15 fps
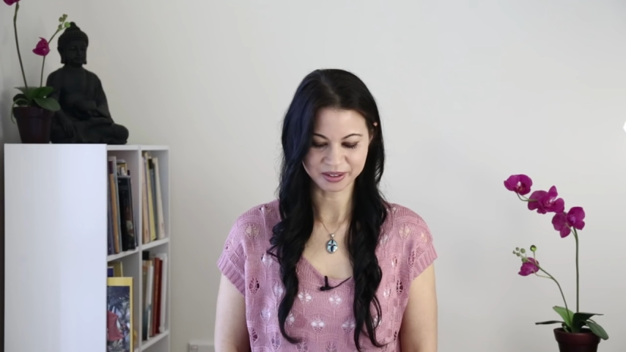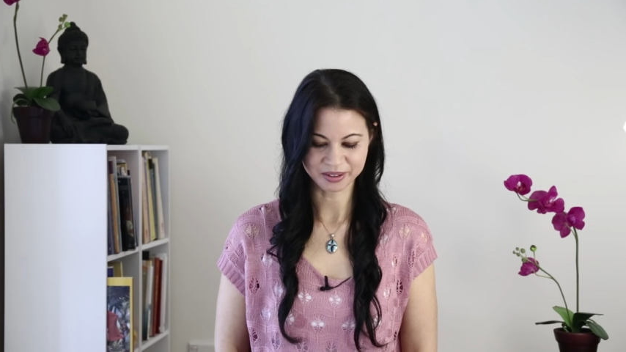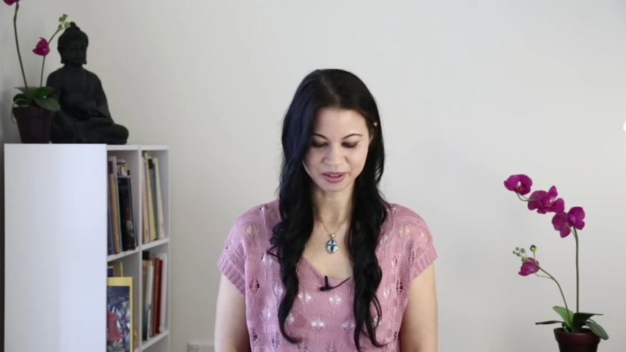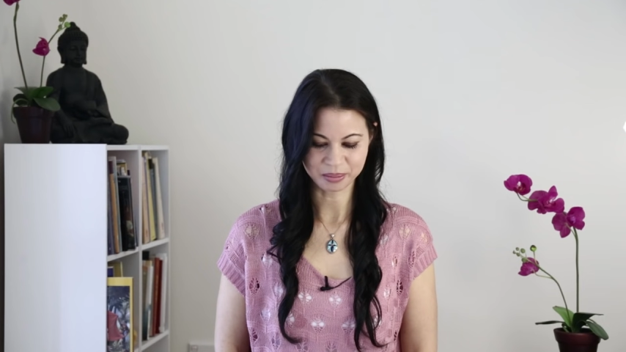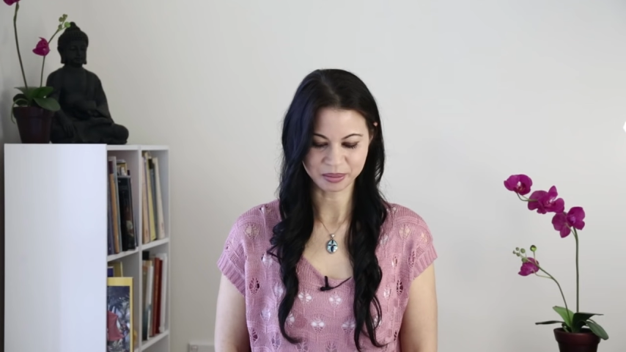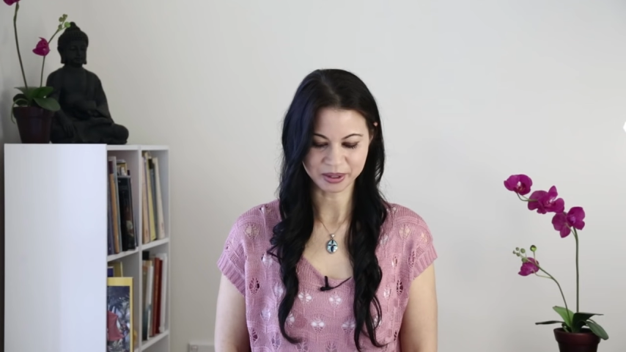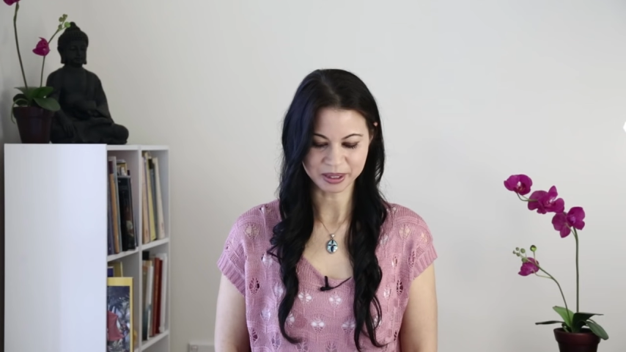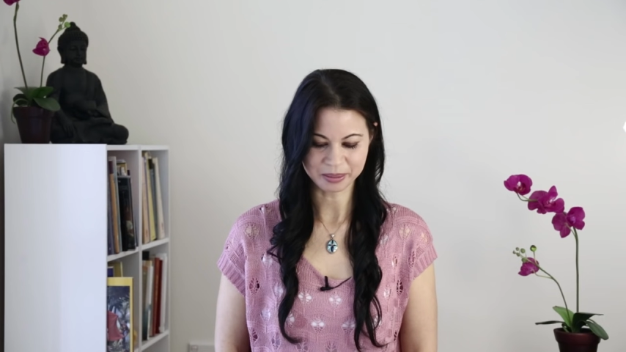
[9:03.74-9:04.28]
the
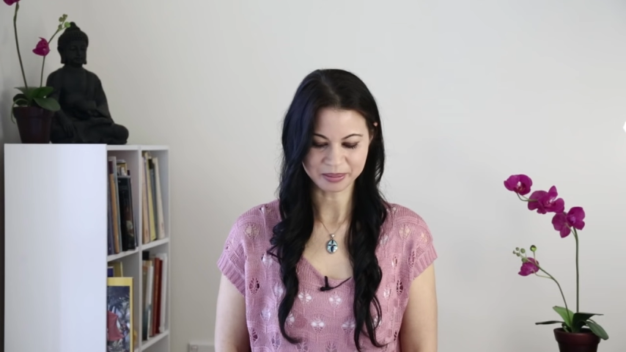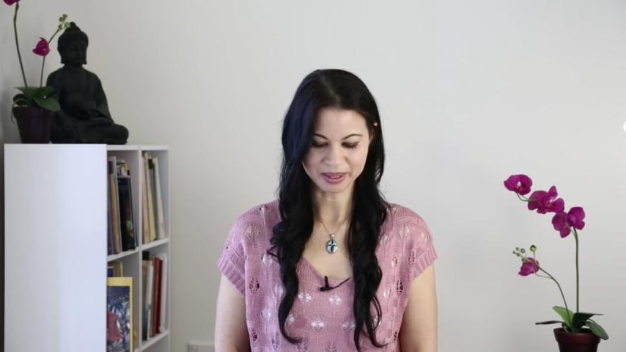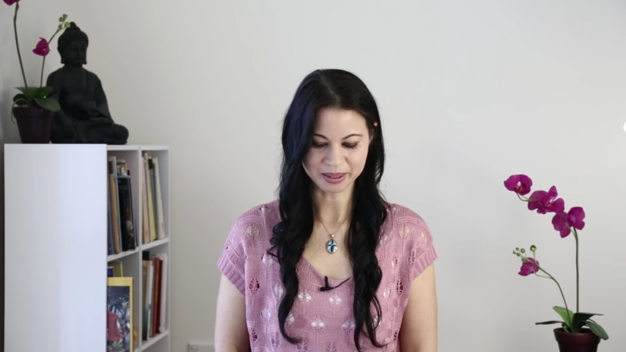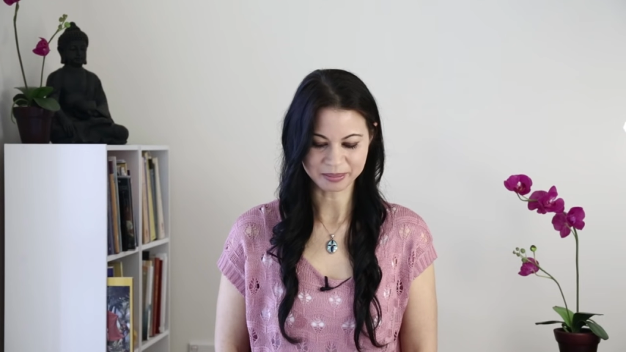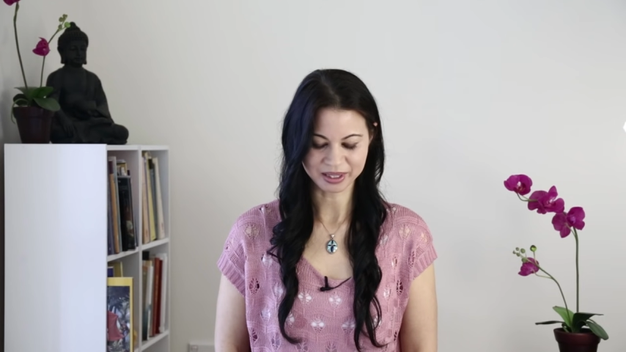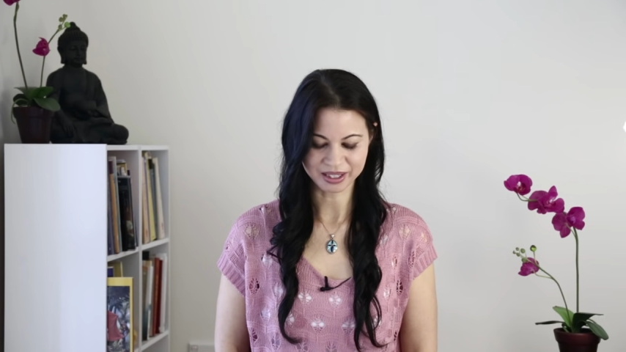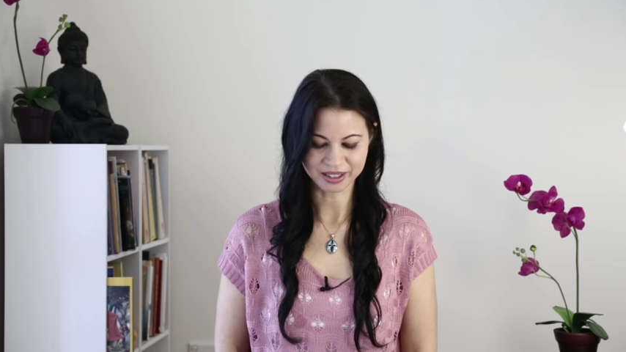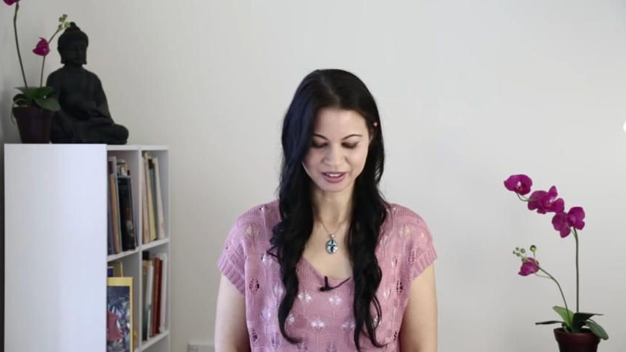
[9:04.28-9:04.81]
supreme
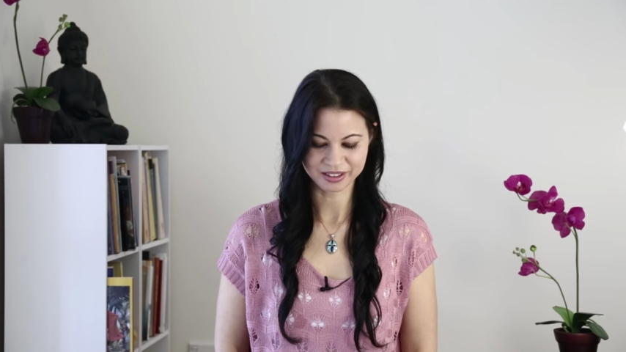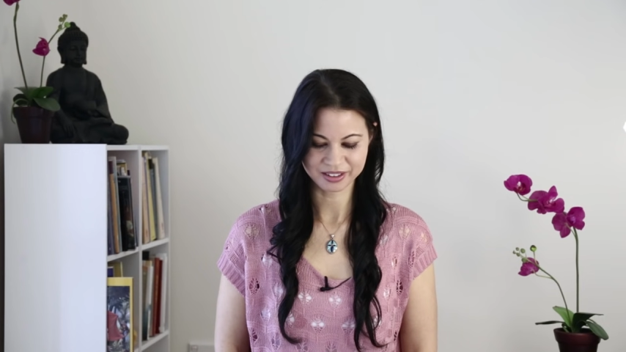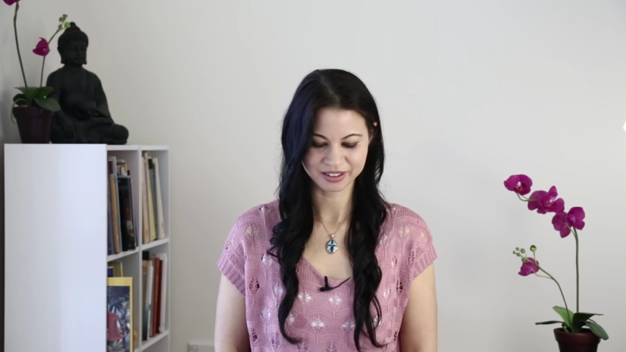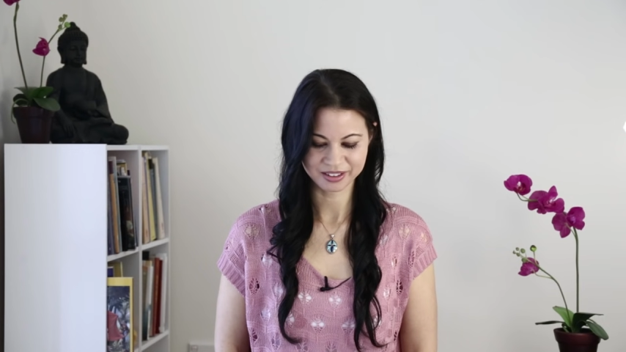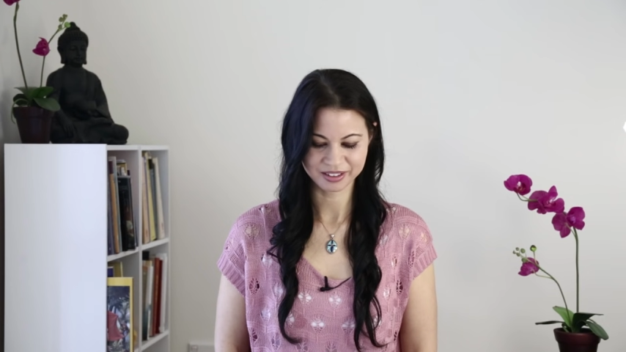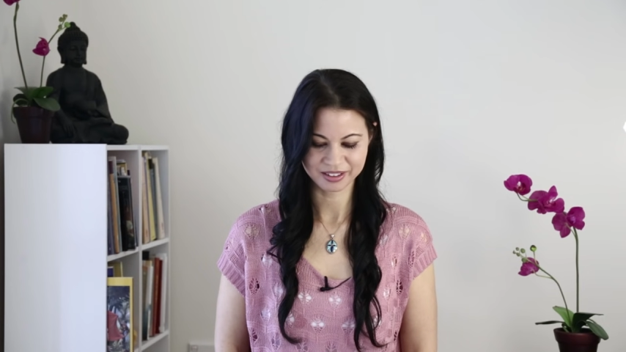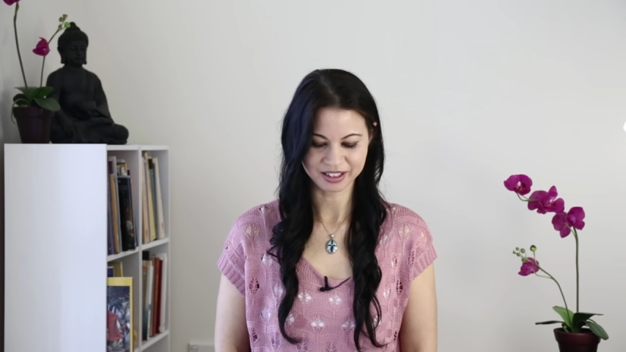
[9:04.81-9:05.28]
happiness,